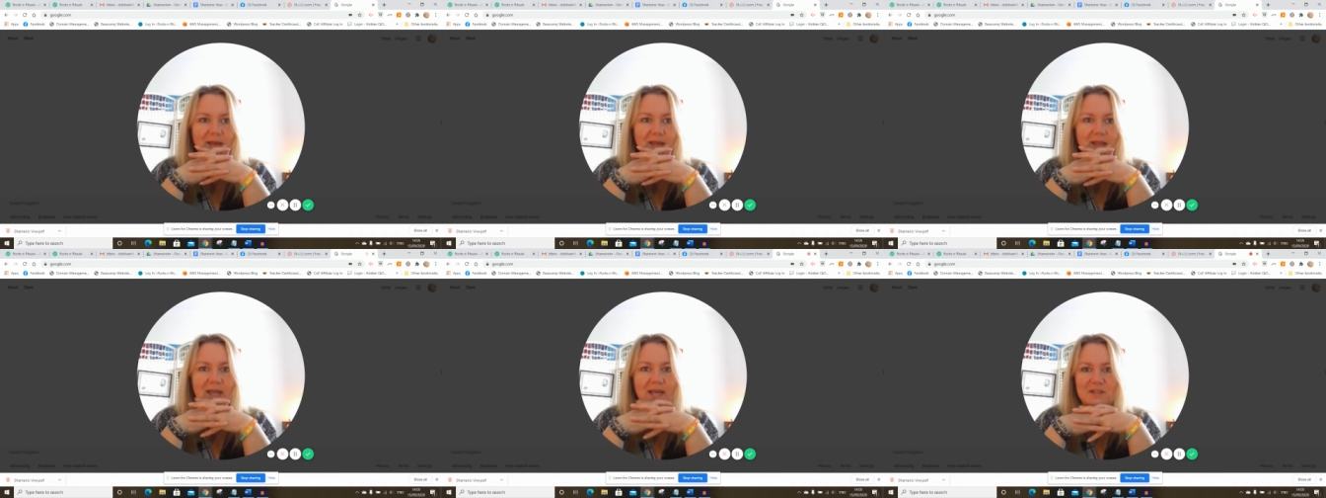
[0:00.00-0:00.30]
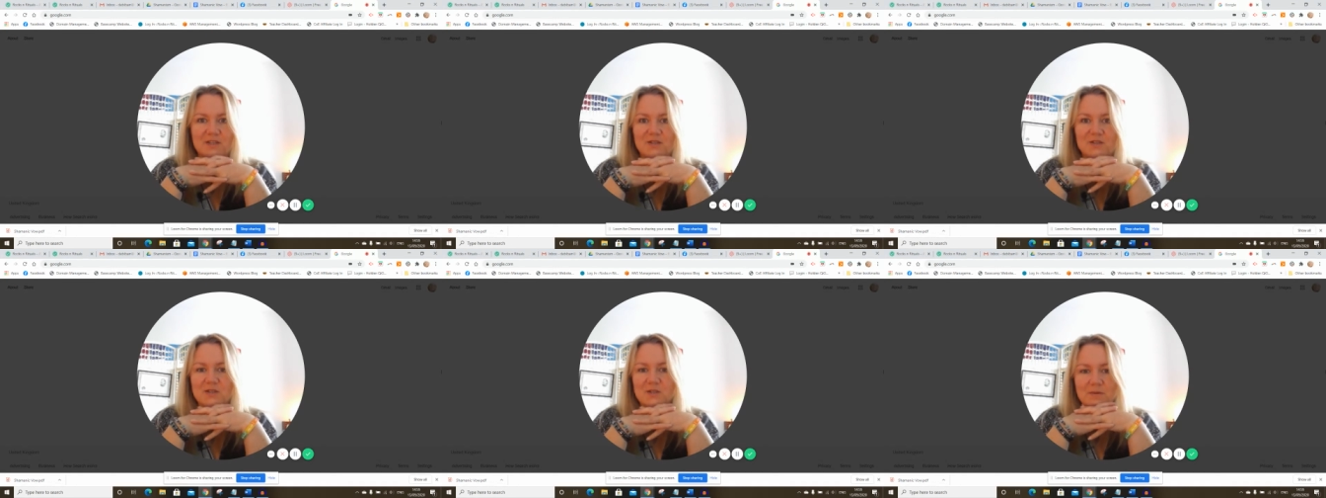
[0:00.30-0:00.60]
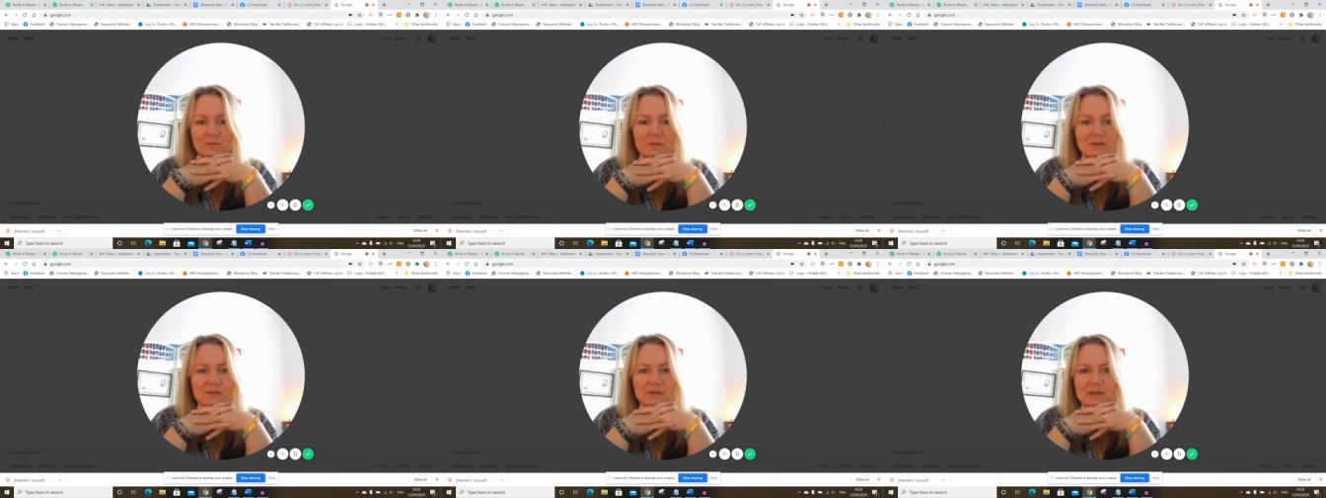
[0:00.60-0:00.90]
that's just
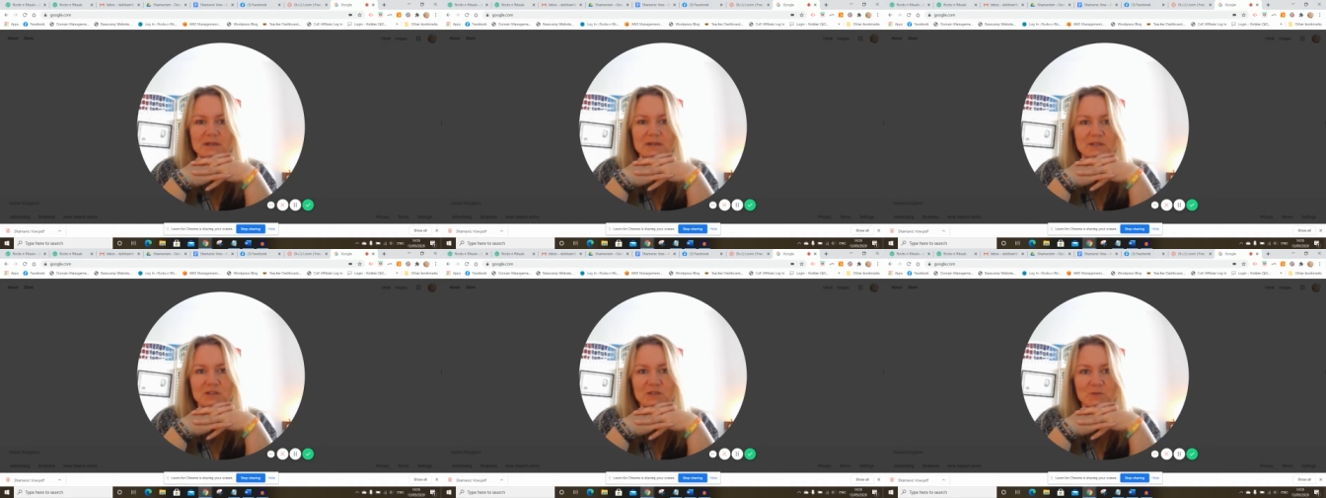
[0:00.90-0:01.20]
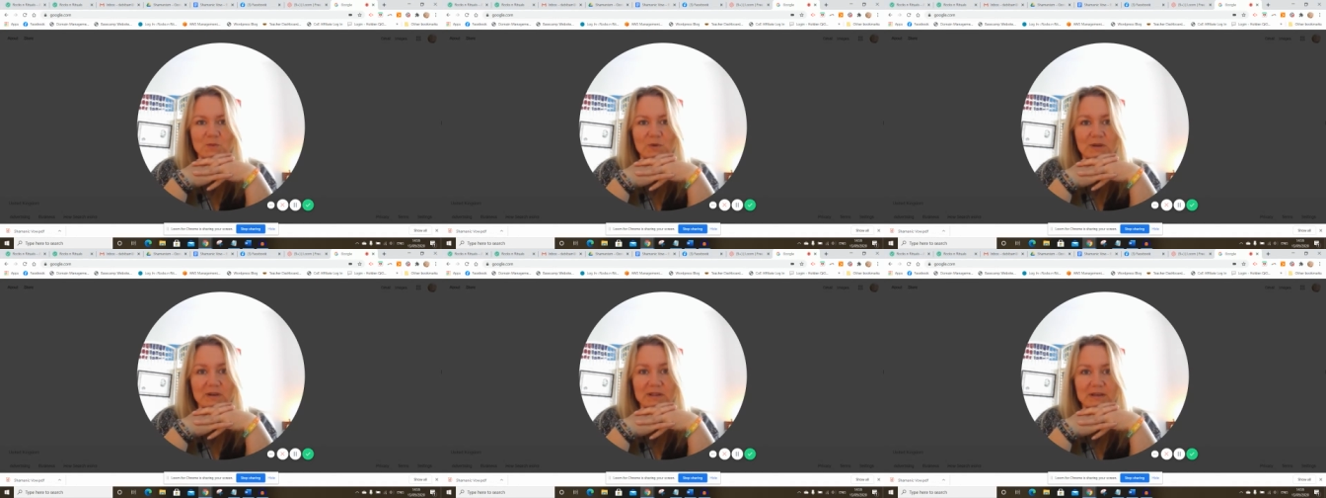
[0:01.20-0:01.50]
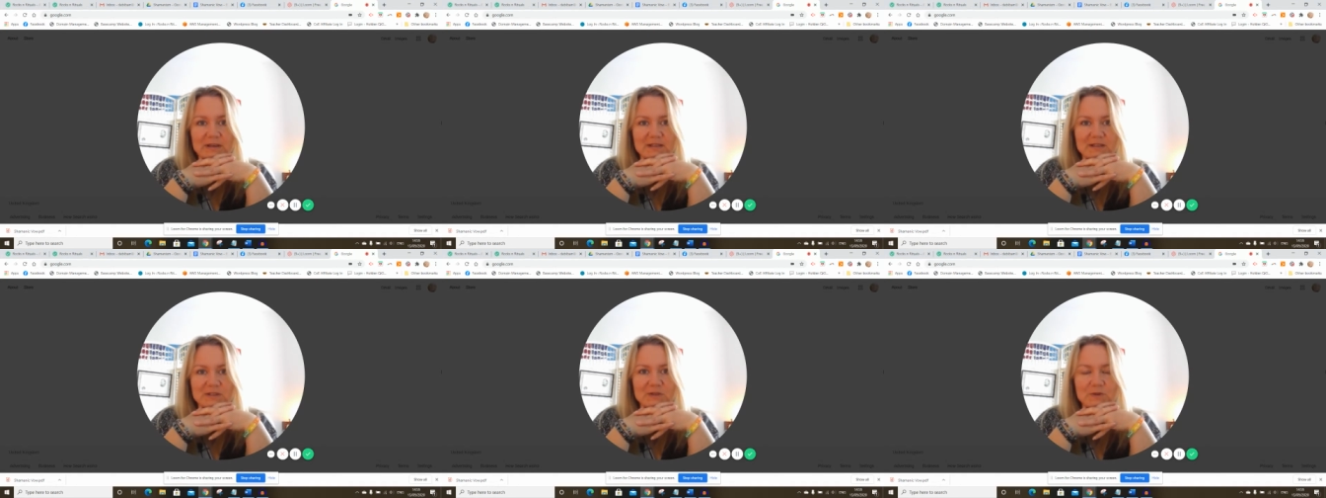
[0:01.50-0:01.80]
something, that's just one
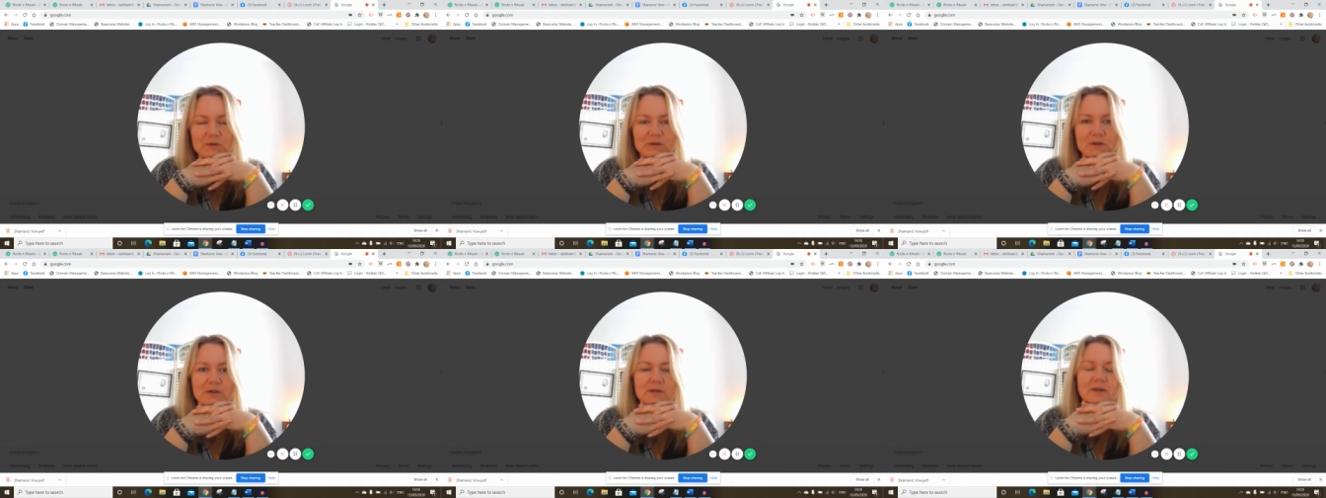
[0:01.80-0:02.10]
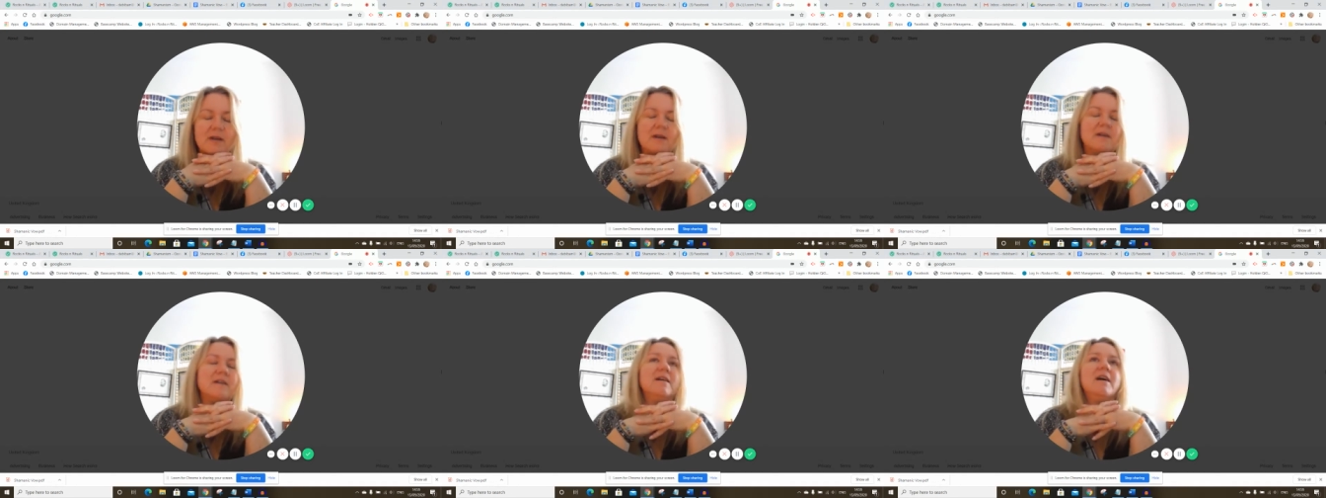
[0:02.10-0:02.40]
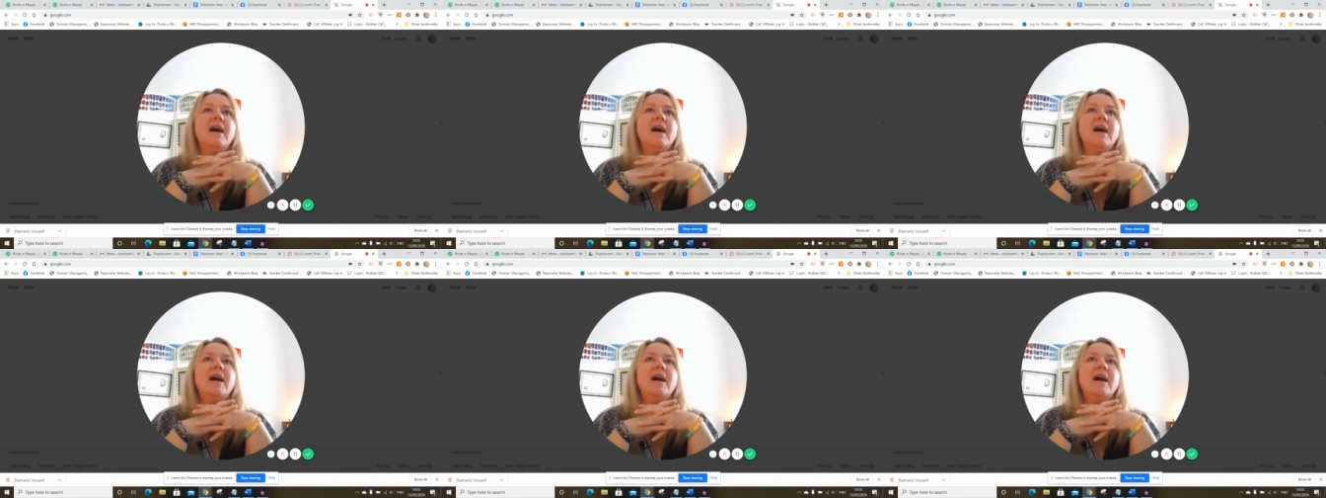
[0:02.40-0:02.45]
thing that's going on.